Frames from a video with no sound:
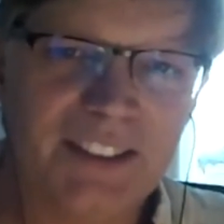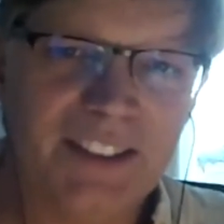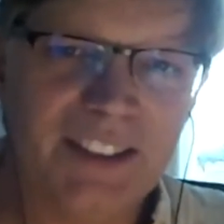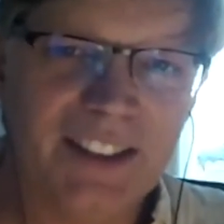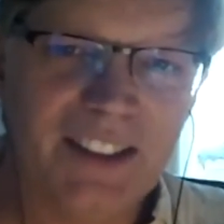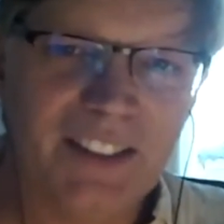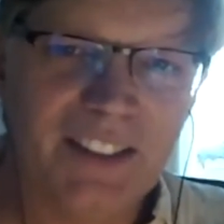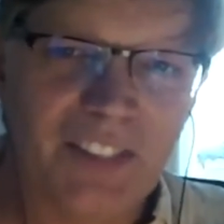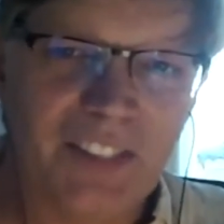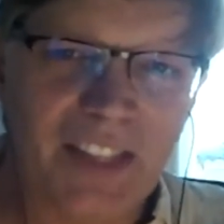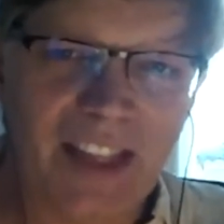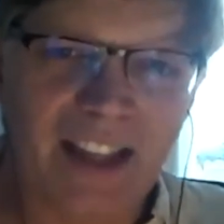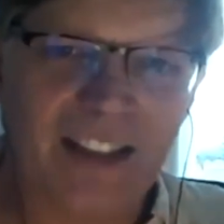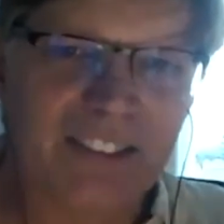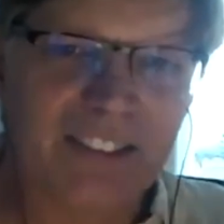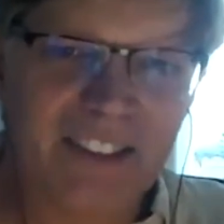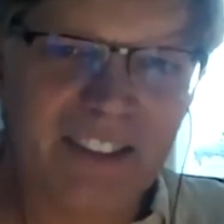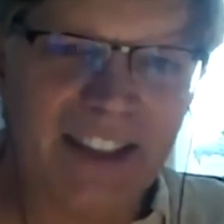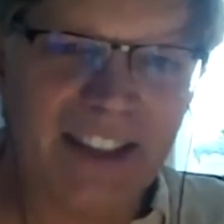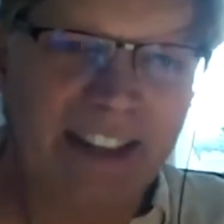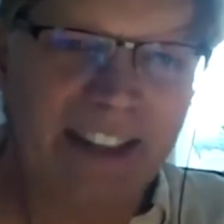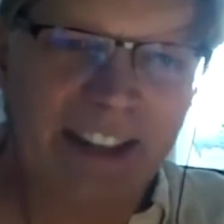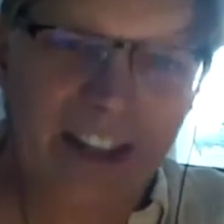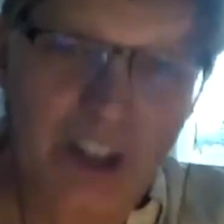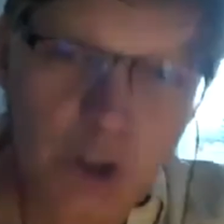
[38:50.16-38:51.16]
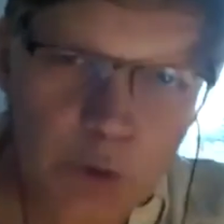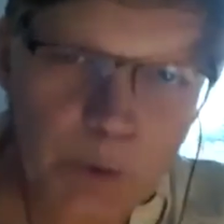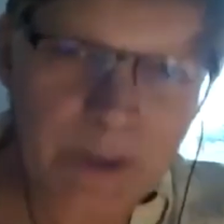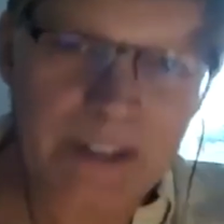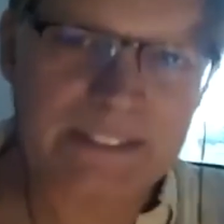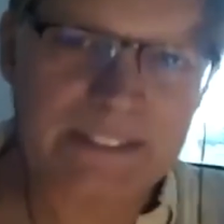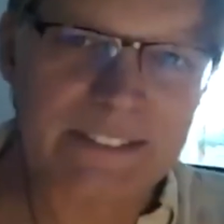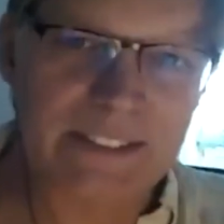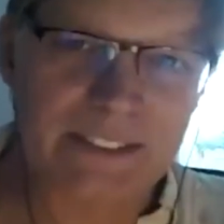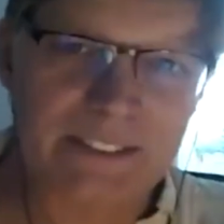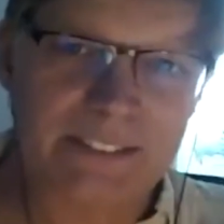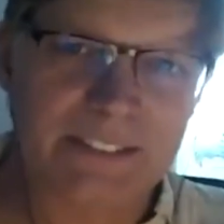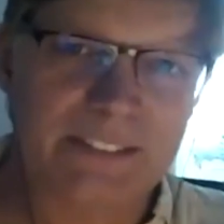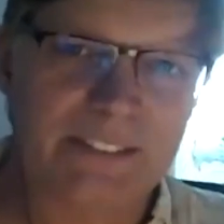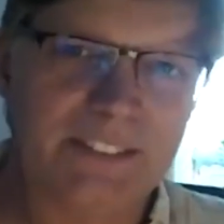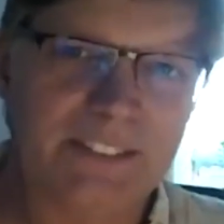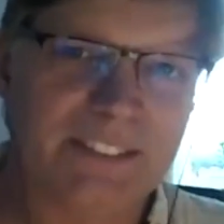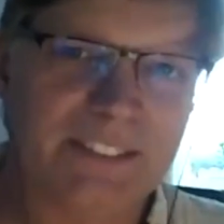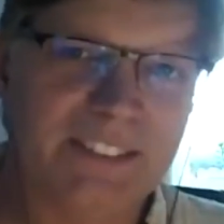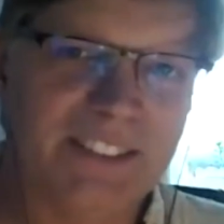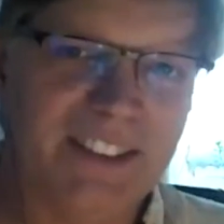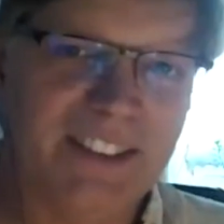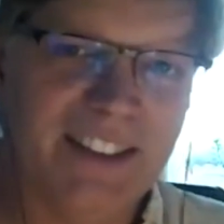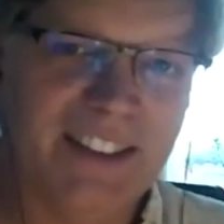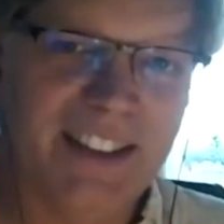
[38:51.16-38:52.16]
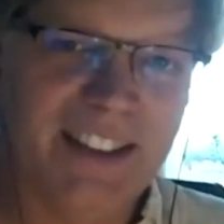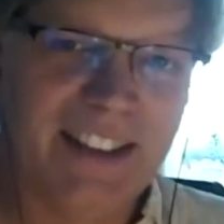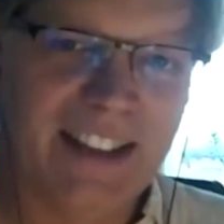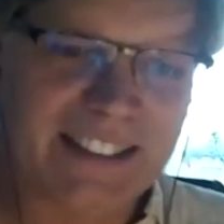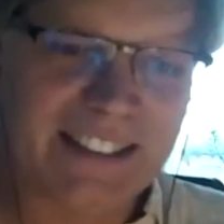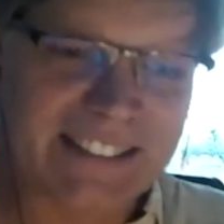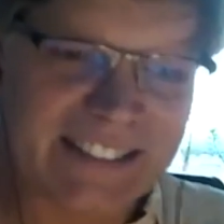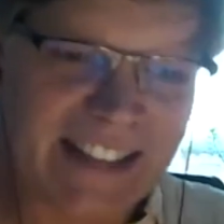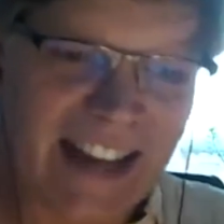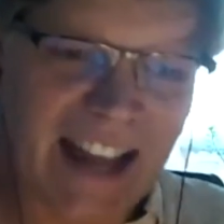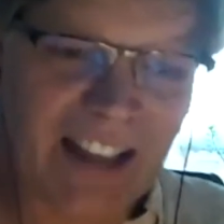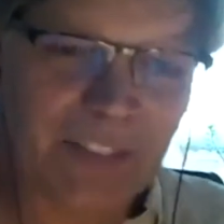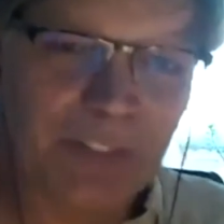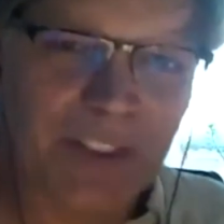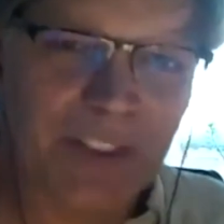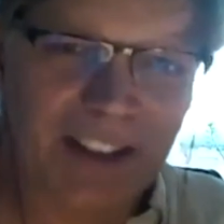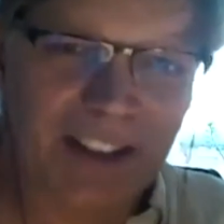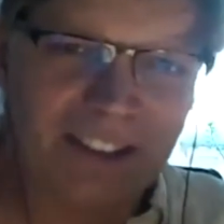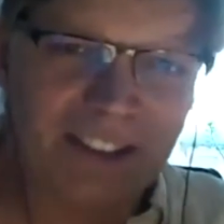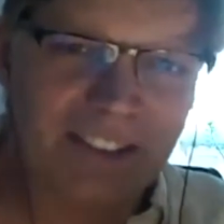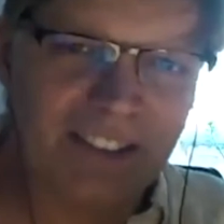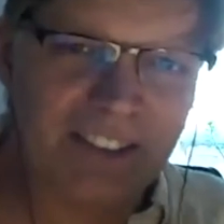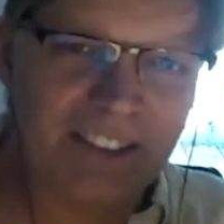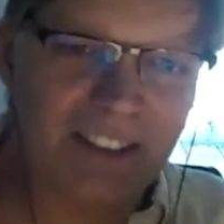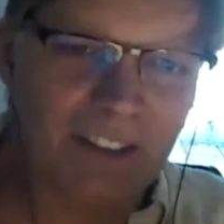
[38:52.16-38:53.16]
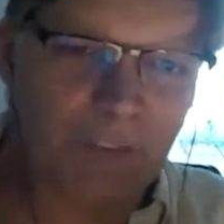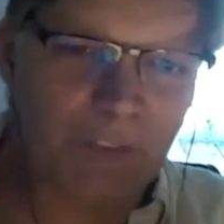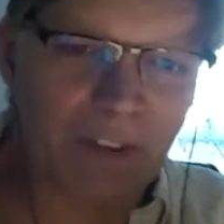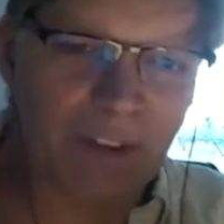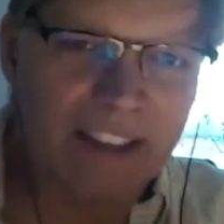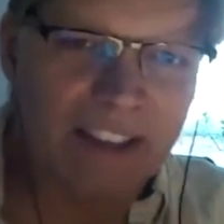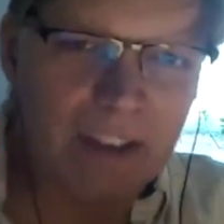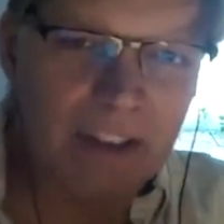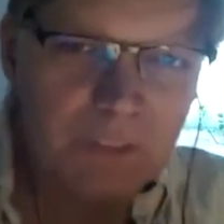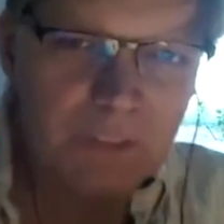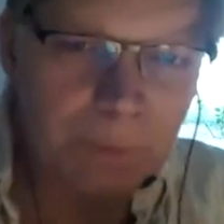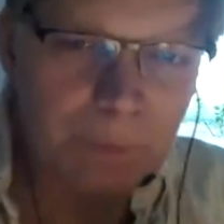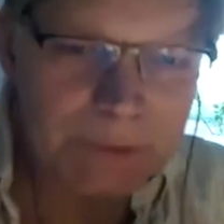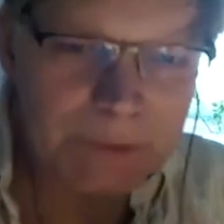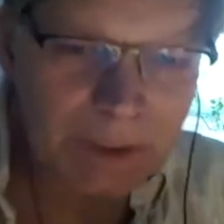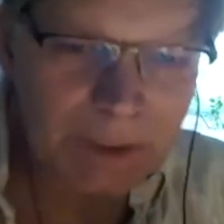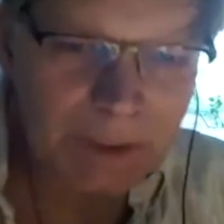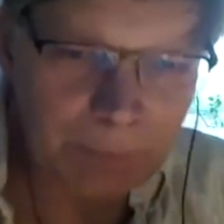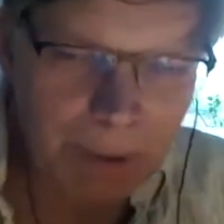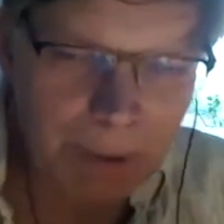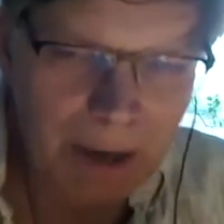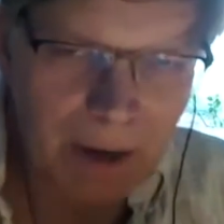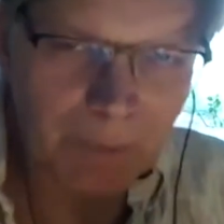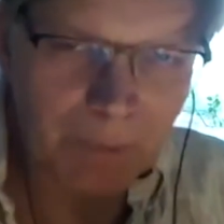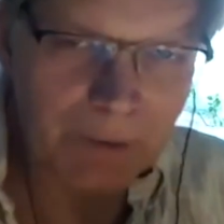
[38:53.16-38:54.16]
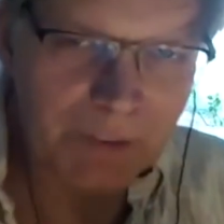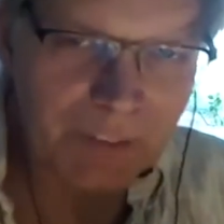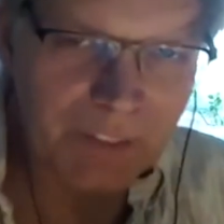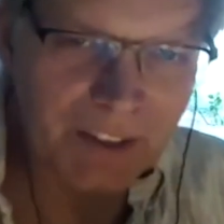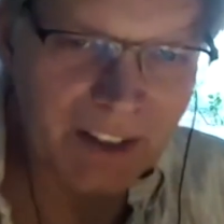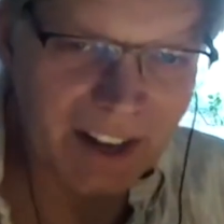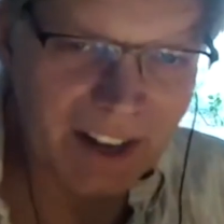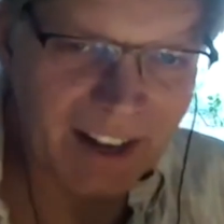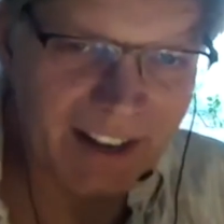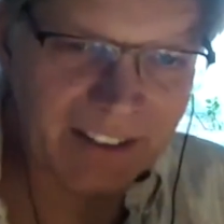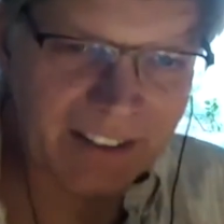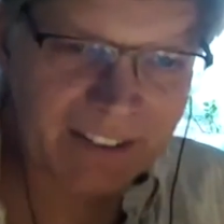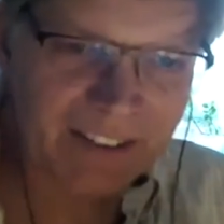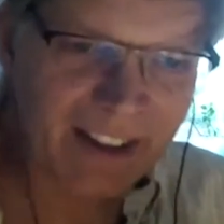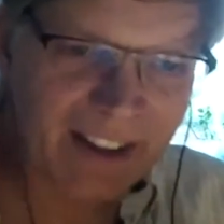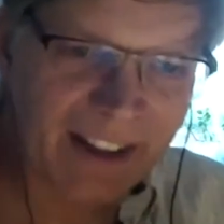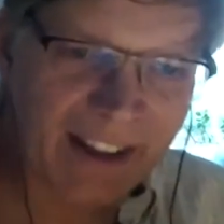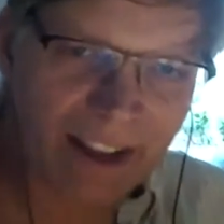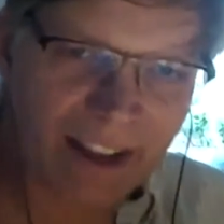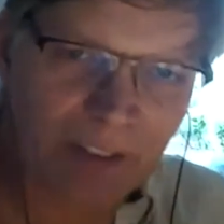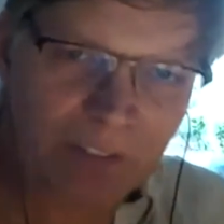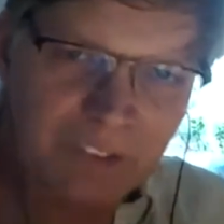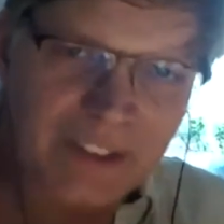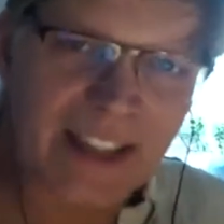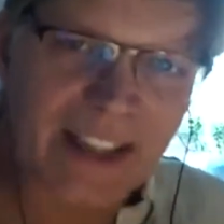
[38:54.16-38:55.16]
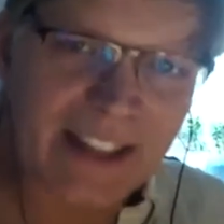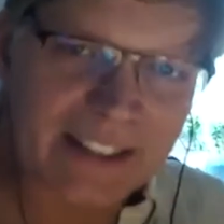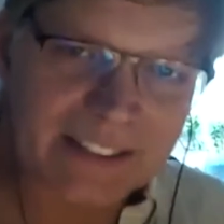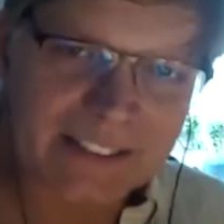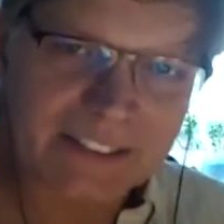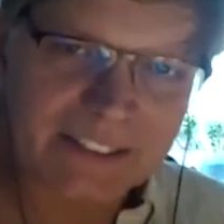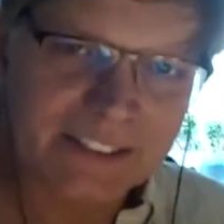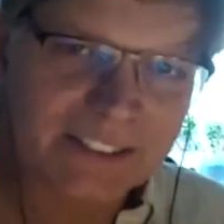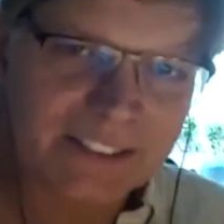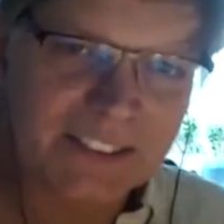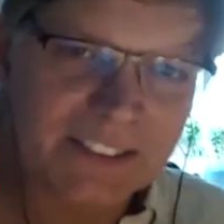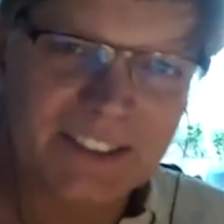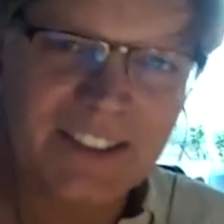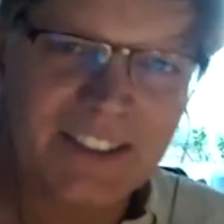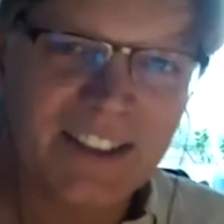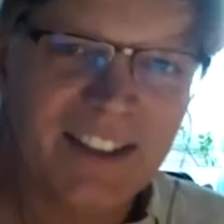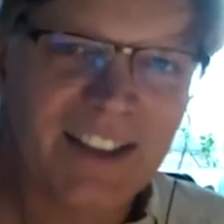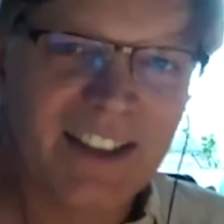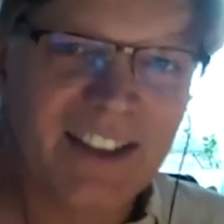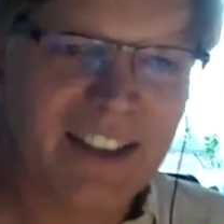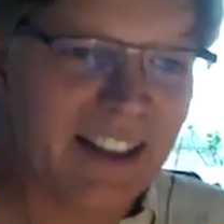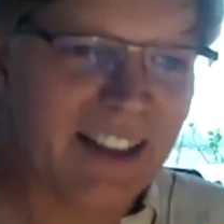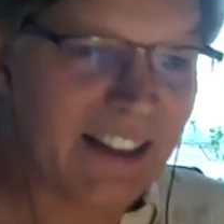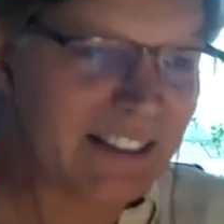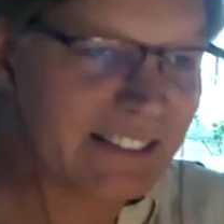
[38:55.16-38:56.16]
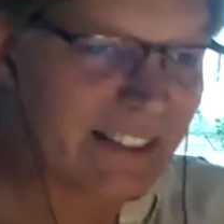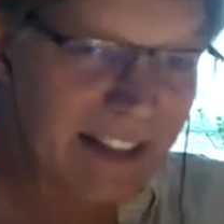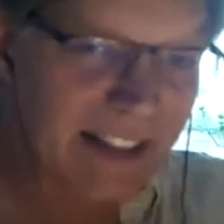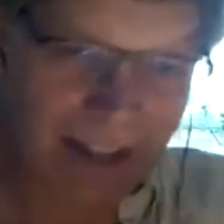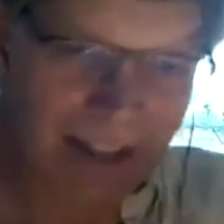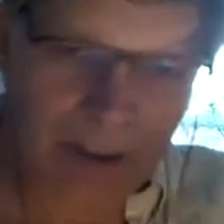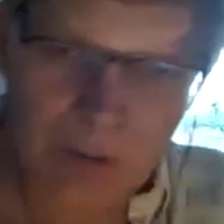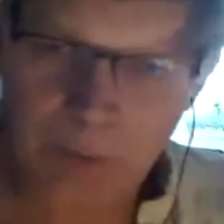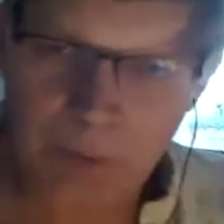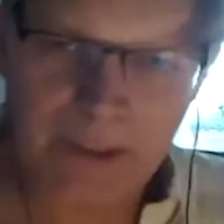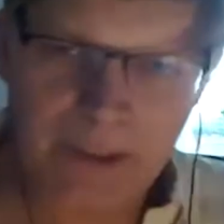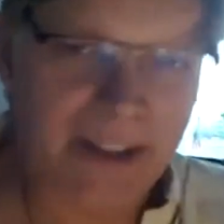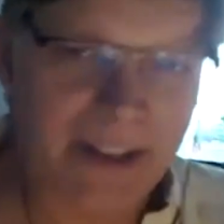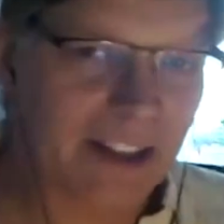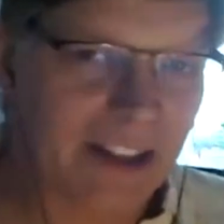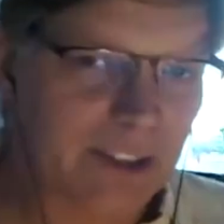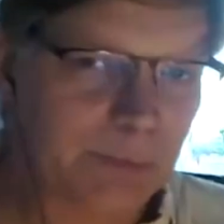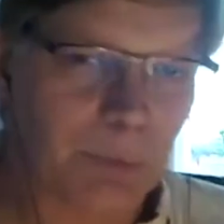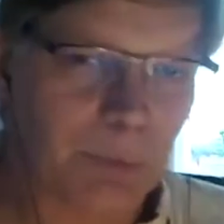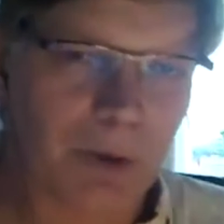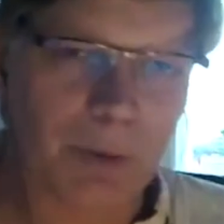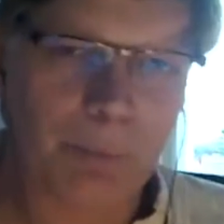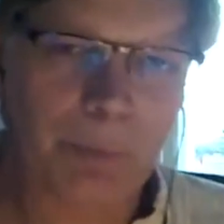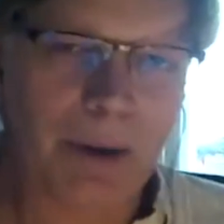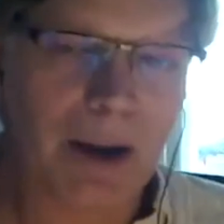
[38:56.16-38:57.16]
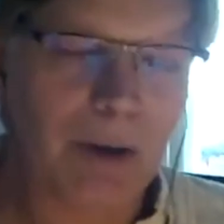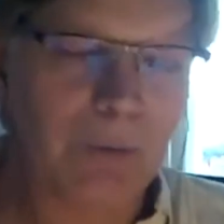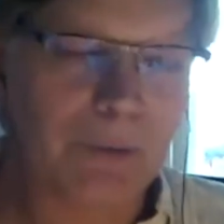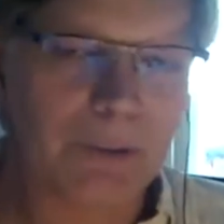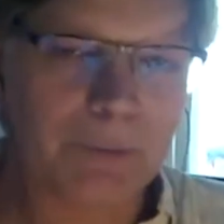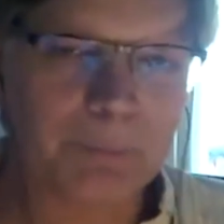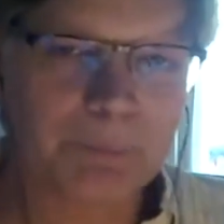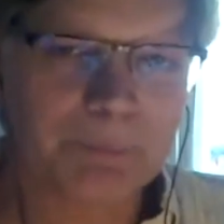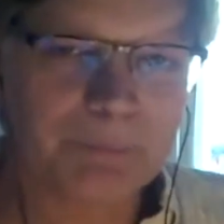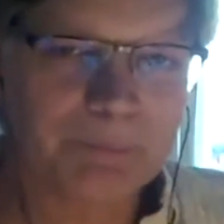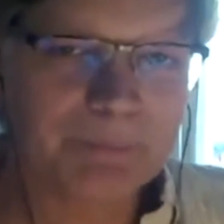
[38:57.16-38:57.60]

that it increases. It's not that if I give up some power that I have less, it's that everyone has more power.